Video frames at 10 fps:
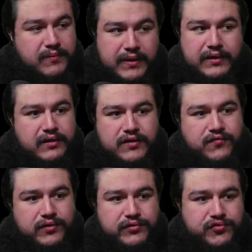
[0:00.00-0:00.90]
big a
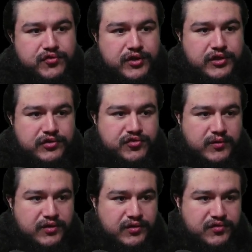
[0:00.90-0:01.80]
difference. So
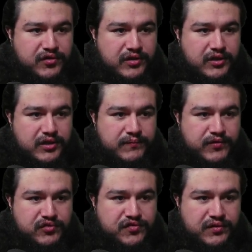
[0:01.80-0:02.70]
what I thought was
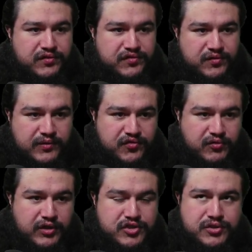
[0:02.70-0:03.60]
user synthesis in music
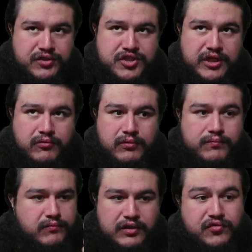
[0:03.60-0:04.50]
creation in general,
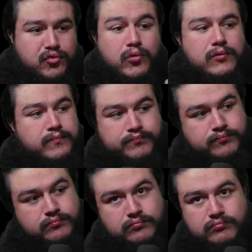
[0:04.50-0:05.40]
it's a tool.
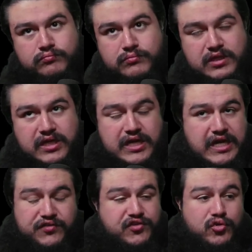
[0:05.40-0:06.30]

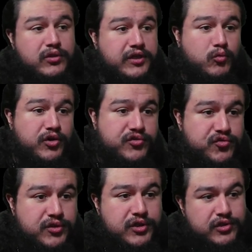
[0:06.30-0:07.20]
It's a tool and it
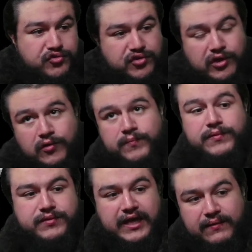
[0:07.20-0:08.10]
works. So
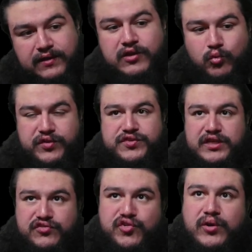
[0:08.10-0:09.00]
yeah, with
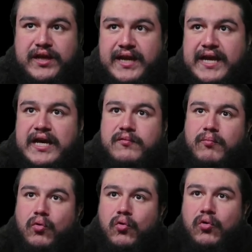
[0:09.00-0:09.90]
this you can add
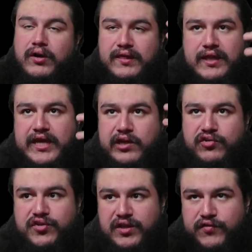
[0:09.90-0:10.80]
more
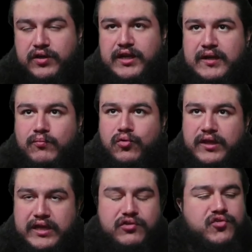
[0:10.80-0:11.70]
layers, and if you can add more
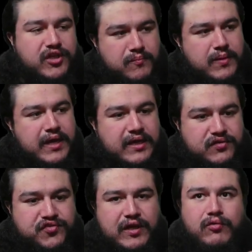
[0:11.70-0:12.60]
layers, you can make it
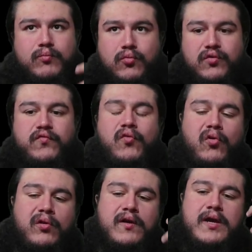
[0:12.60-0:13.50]
sound more
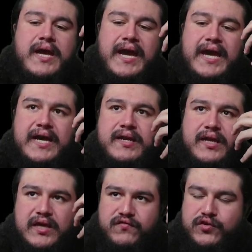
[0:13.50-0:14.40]
full. And
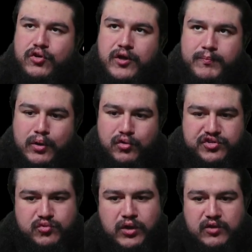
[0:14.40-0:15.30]
if you compose
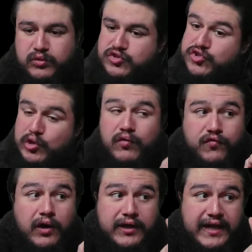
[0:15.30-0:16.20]
it right, which so
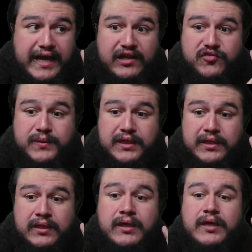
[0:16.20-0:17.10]
far it has
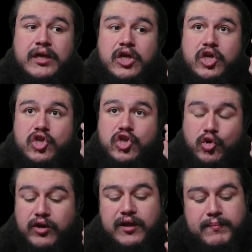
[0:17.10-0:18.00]
been,
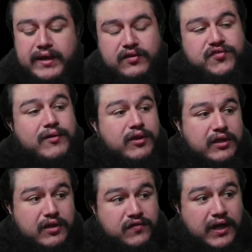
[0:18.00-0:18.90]
you can make it sound like
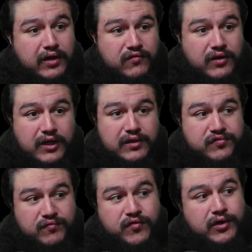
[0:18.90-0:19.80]
an entire
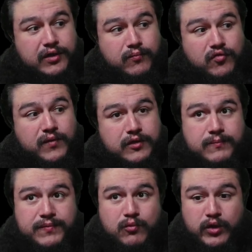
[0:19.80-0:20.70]
symphonic movement,
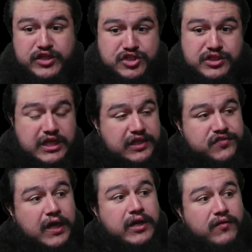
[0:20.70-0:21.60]
which is
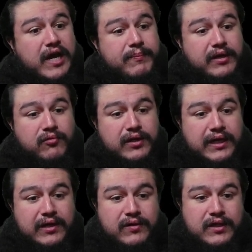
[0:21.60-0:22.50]
kind of happening right
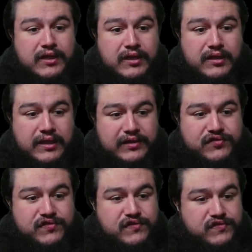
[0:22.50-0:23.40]
now.
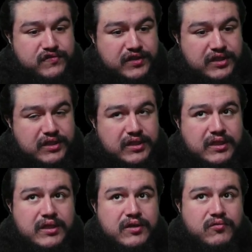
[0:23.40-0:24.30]
Let's
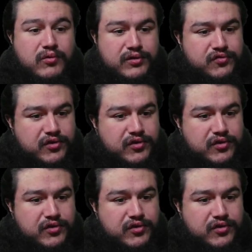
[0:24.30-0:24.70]
see where this